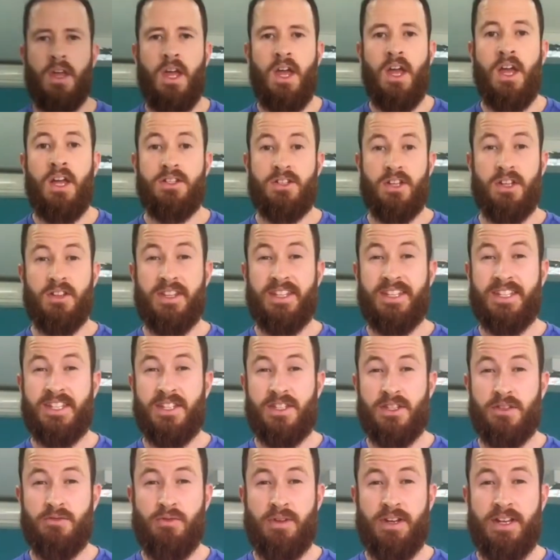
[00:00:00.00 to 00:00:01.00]
So this is the
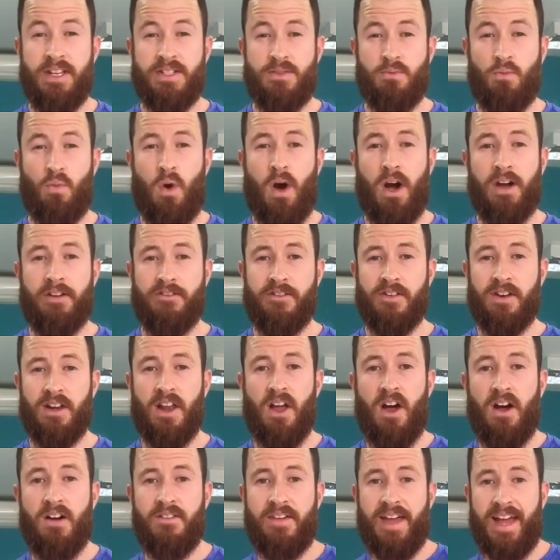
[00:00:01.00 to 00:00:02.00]
reason why for a lot
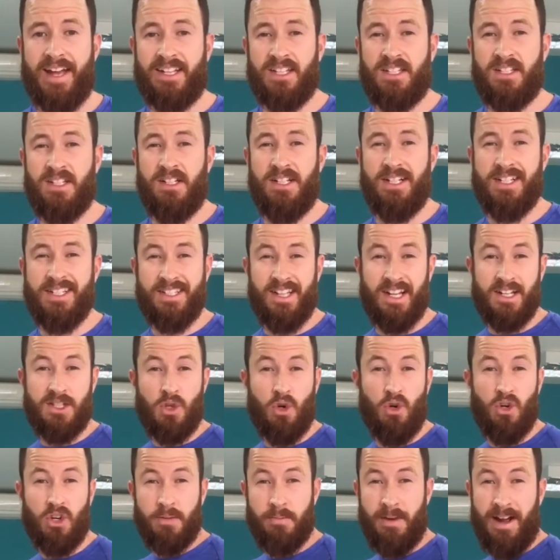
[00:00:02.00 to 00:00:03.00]
of exercises I
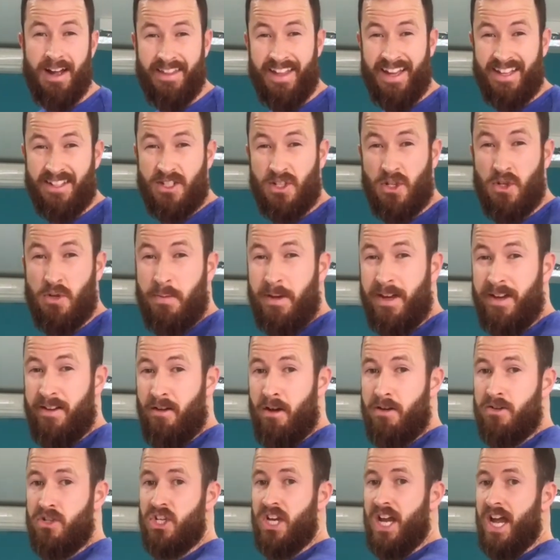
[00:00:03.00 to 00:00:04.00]
talk about that superhero
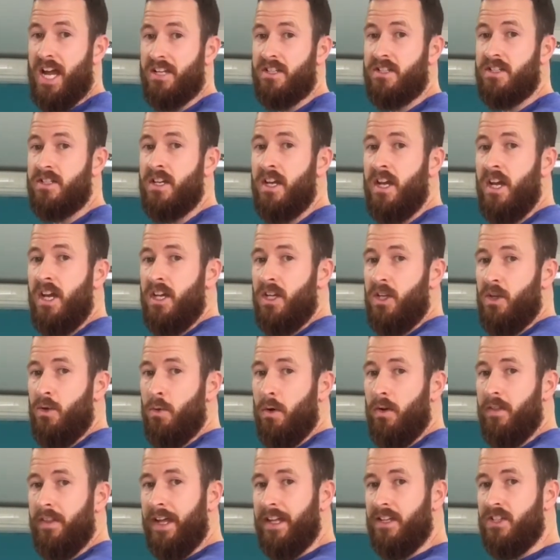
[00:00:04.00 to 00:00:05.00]
chest. You want
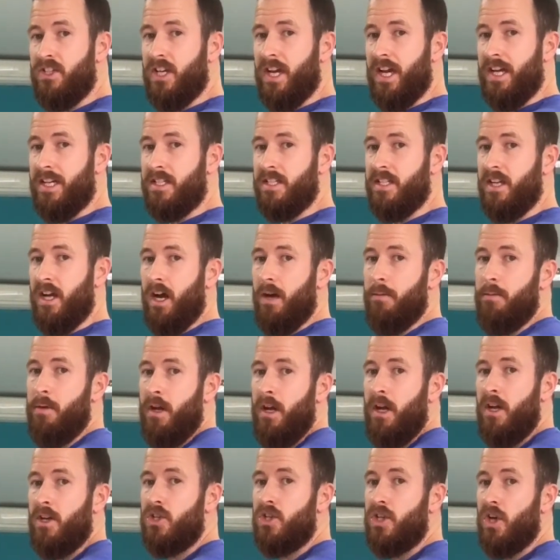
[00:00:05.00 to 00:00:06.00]
that chest up,
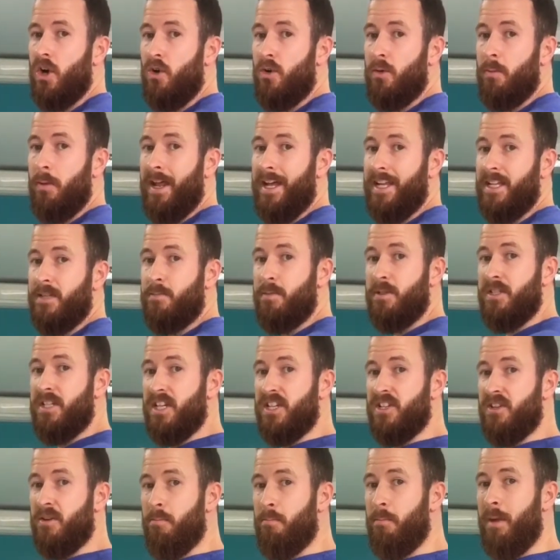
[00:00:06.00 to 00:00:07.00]
shoulder blades
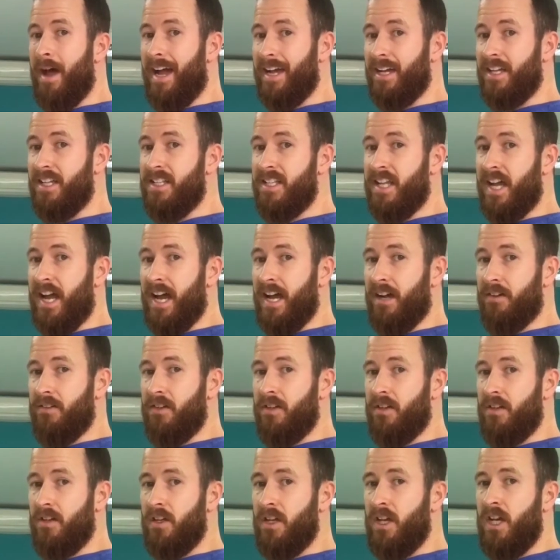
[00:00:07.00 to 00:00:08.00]
positioned back and down,
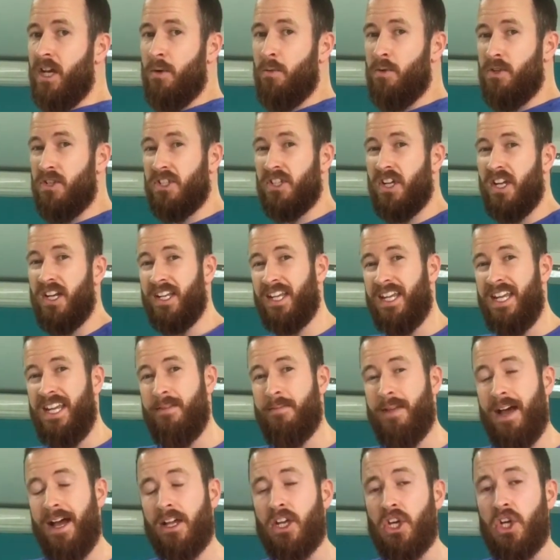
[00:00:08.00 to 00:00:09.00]
which is going to keep
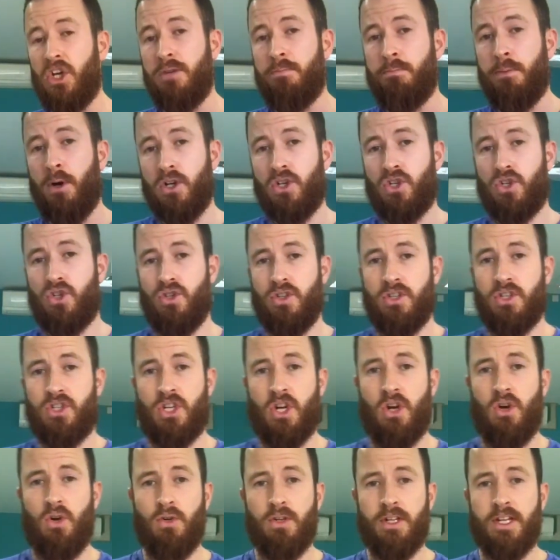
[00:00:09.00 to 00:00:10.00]
that good posture of the
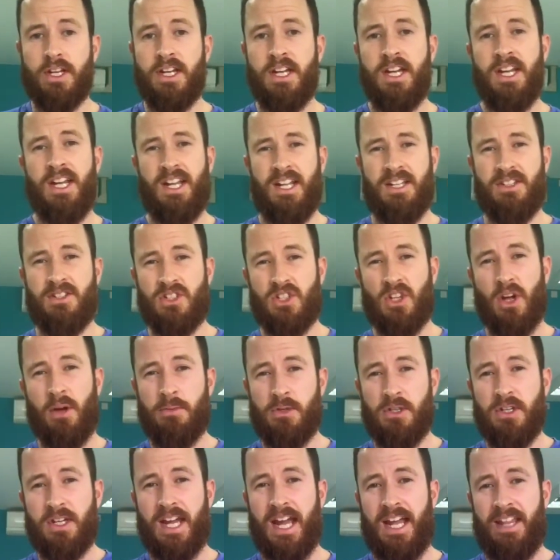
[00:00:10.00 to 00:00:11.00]
shoulder and stop you
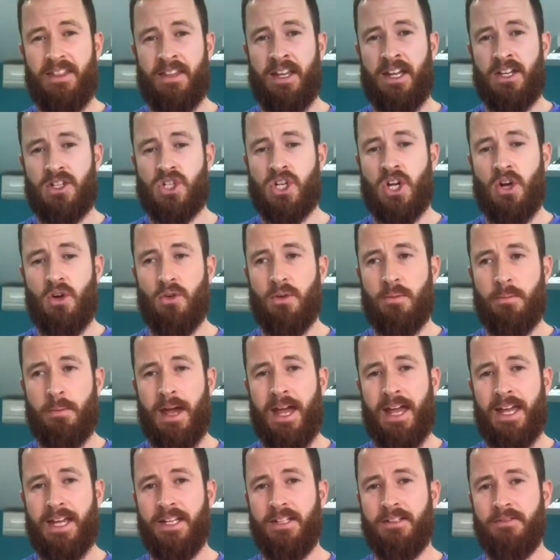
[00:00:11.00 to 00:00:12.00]
getting that shoulder
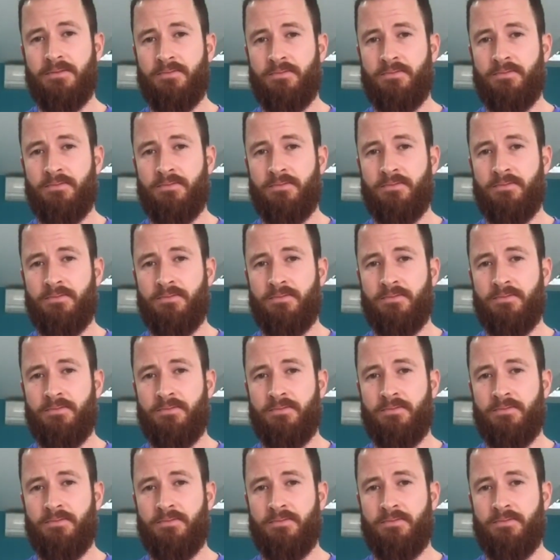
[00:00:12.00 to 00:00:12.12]
pain.